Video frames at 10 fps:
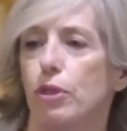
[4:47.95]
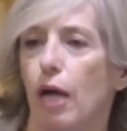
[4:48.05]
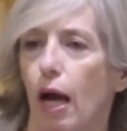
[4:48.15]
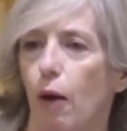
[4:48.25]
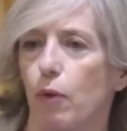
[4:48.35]

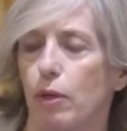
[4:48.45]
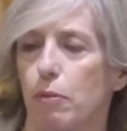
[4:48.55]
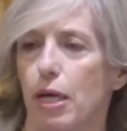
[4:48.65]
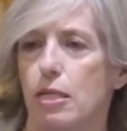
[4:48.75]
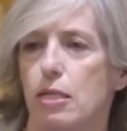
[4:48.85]
our
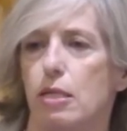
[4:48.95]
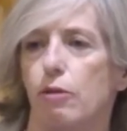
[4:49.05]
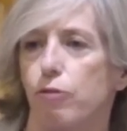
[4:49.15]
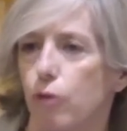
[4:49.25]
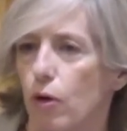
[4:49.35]
best
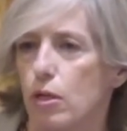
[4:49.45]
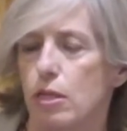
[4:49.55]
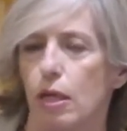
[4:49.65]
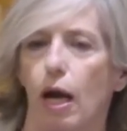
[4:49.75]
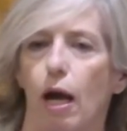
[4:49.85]
efforts,
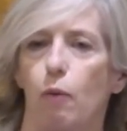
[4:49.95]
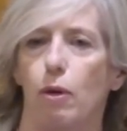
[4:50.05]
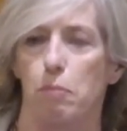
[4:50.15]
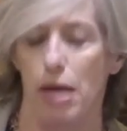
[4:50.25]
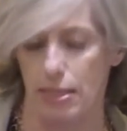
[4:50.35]
our
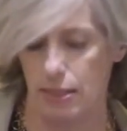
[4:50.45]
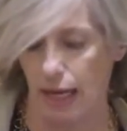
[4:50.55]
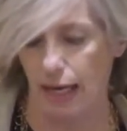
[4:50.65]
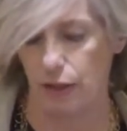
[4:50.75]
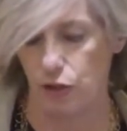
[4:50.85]
best
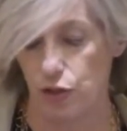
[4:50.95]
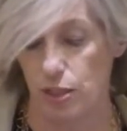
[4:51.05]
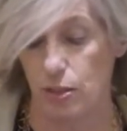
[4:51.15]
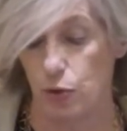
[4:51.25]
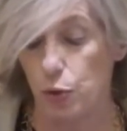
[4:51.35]

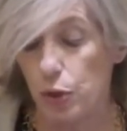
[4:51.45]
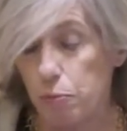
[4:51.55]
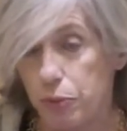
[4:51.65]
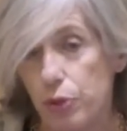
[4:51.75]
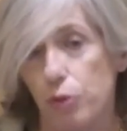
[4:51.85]
energies to
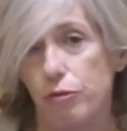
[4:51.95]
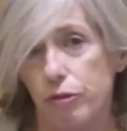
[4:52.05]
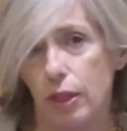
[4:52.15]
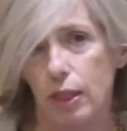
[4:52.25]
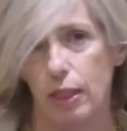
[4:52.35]
improve
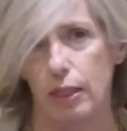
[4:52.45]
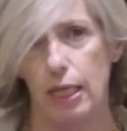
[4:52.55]
the